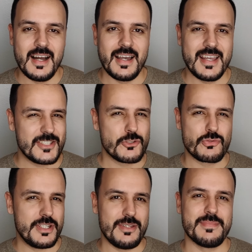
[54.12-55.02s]

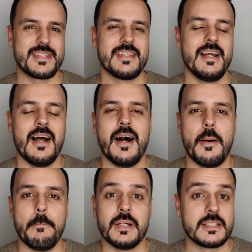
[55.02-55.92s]
extremes,
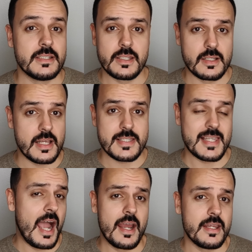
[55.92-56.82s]
but
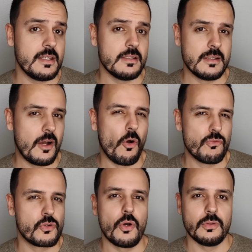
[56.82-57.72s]
nonetheless,
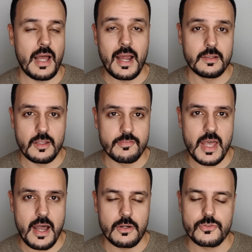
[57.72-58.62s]
overall I love the
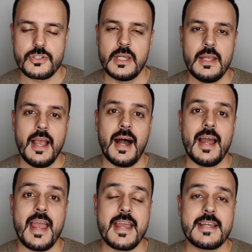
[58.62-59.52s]
house.
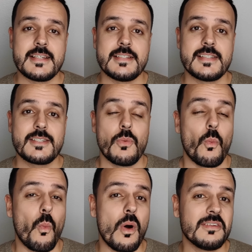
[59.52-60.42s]
And
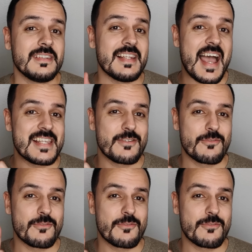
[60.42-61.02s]
one last